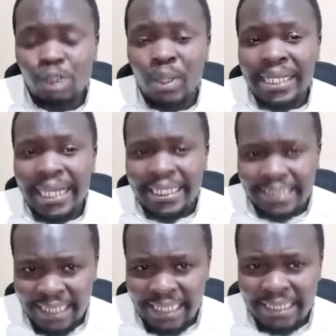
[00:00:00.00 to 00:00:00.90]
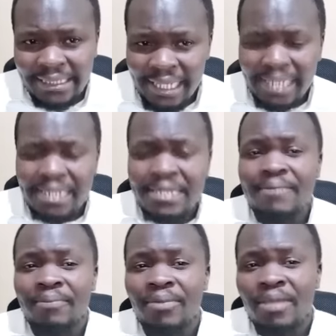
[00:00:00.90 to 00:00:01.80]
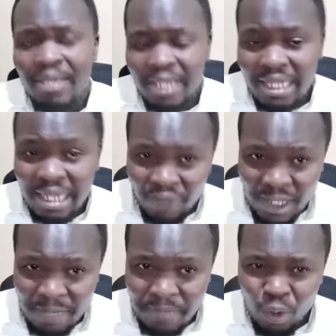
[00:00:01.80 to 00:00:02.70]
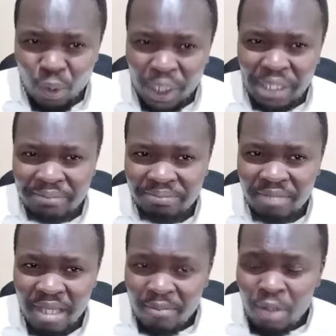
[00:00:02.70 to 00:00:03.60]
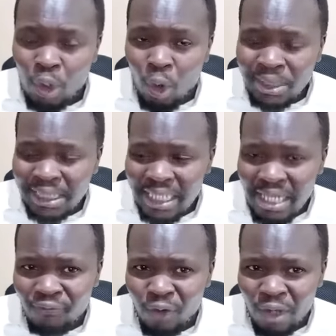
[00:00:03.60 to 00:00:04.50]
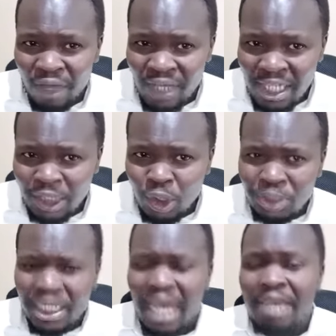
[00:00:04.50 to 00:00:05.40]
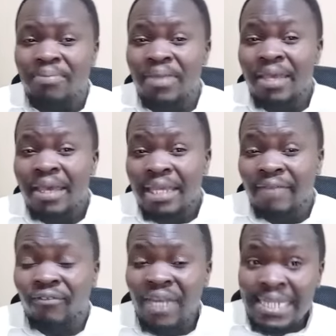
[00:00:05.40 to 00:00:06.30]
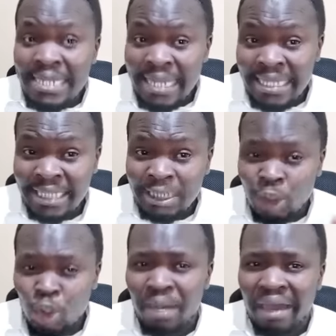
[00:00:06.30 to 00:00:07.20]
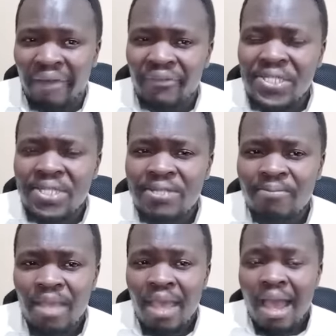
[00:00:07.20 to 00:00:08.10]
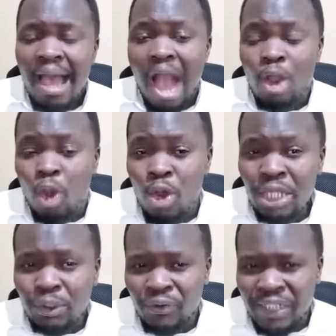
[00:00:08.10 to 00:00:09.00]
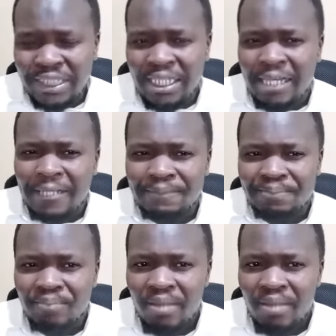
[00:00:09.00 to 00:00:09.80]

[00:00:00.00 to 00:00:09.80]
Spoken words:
actually extend his lead in a very big way. Because if for a very short time, in fact, in less than 2 months, according to the Star,